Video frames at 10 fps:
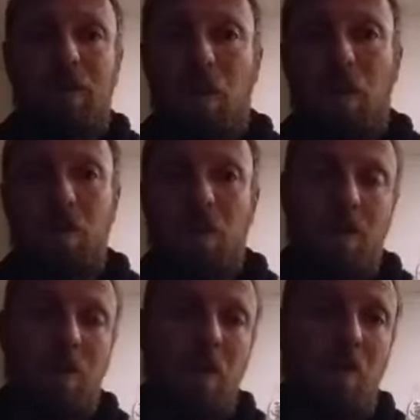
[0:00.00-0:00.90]
form,
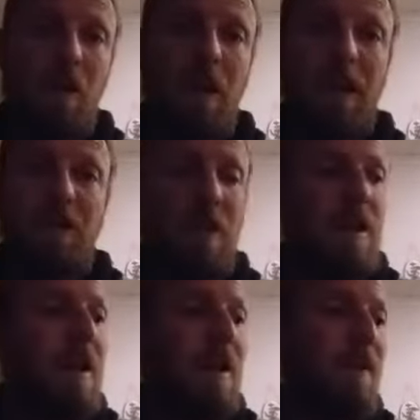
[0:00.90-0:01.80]
or normal liquid
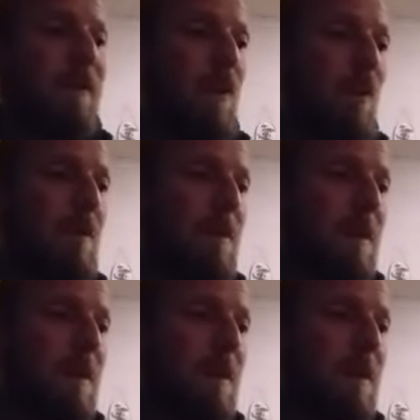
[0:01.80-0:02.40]
honey form.